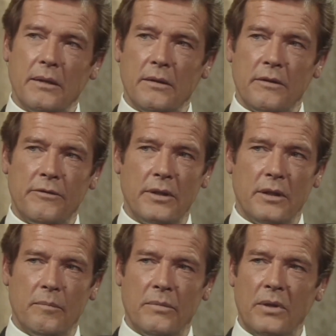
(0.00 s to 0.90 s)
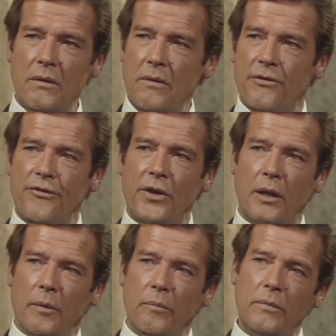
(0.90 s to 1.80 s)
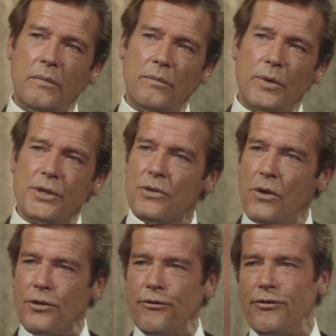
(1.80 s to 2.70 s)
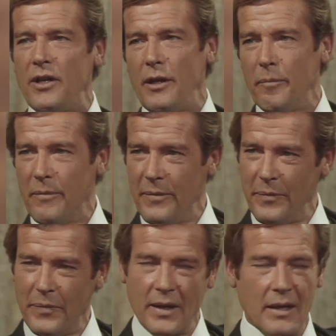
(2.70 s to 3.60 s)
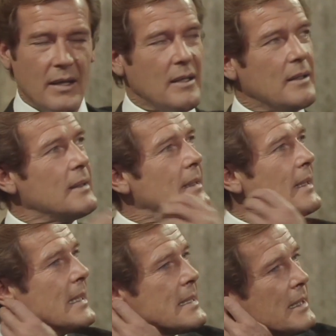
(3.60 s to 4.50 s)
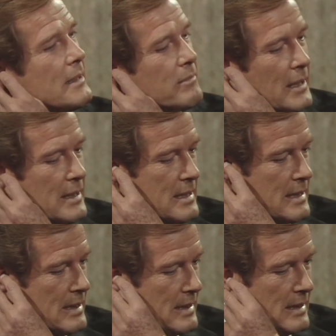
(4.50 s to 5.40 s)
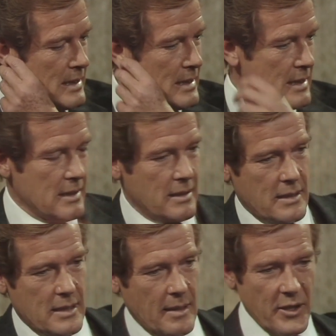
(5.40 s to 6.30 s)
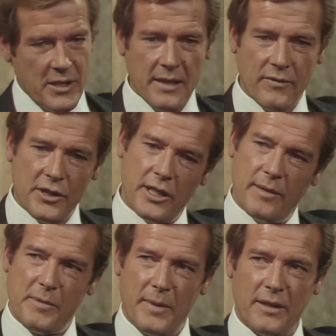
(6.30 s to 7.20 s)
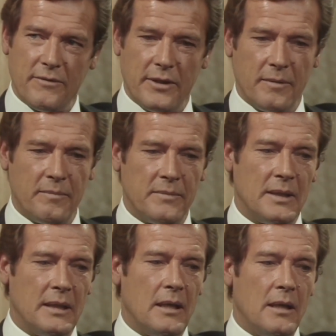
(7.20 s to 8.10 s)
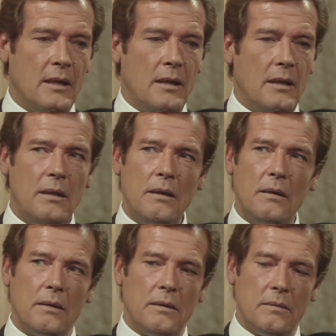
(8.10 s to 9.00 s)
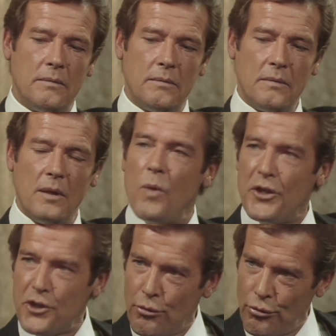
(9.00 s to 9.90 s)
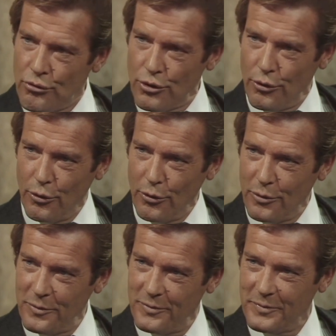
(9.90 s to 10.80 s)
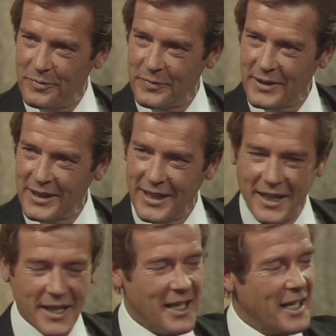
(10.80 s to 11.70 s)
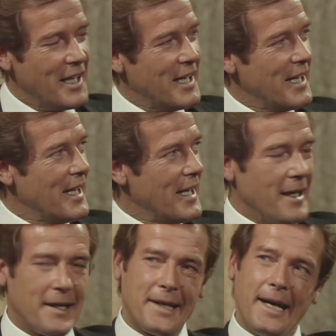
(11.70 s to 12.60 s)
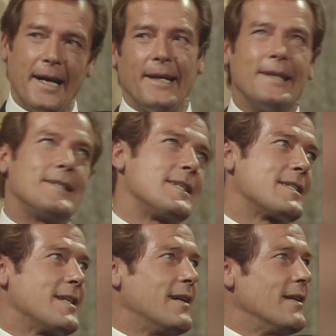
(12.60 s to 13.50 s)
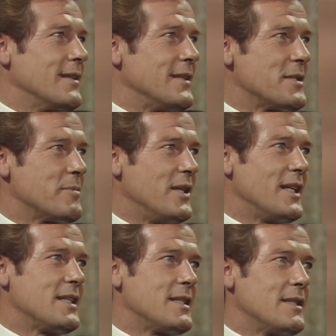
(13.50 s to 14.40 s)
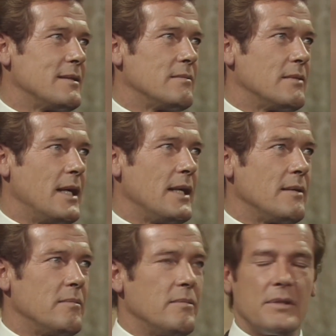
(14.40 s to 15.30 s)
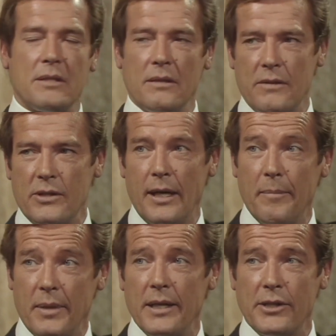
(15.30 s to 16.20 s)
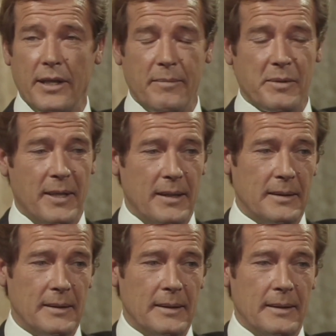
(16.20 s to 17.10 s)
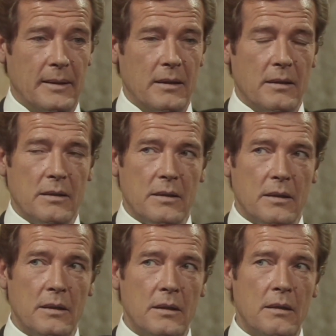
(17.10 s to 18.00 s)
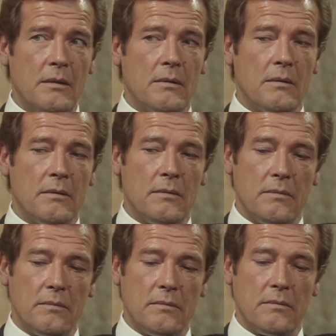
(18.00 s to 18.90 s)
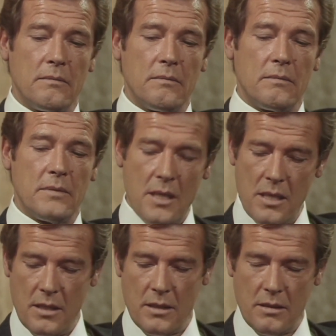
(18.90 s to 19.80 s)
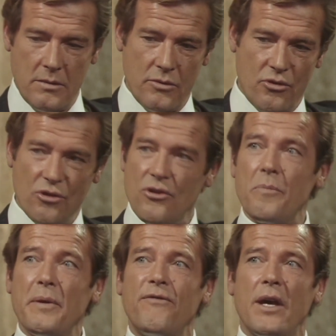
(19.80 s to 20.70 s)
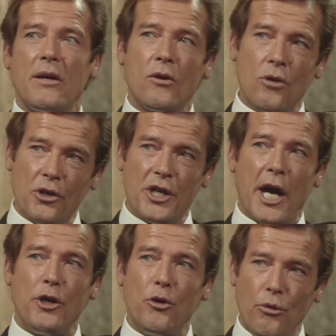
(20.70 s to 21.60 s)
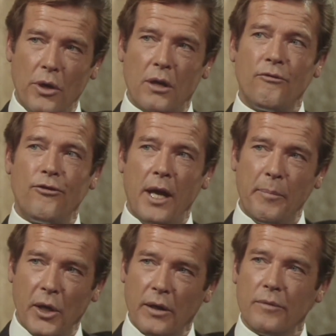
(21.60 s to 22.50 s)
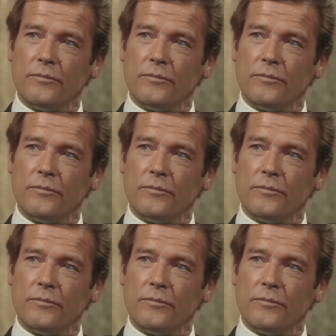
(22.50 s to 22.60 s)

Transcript: a, a film. Oh, a film? What sort of film? and I said, Well, it's a, it's a 007, a James Bond film. Oh, and what do you do? and Ken is hysterical at this point. I said, Well, I sort of try and play James Bond. Oh. Yes, you'll be very good. I knew Ian Fleming.